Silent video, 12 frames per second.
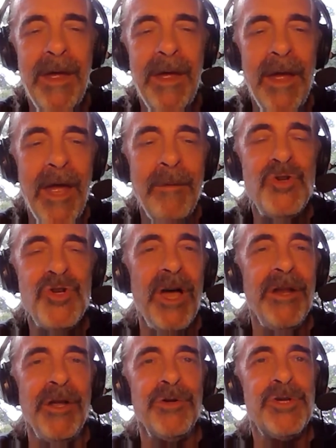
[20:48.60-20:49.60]

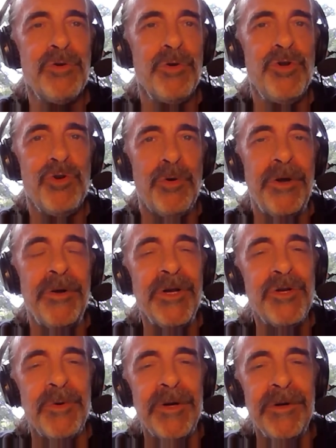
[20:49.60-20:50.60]
John_Joyner at
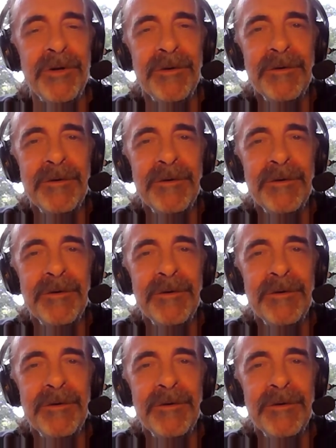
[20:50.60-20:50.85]
Twitter.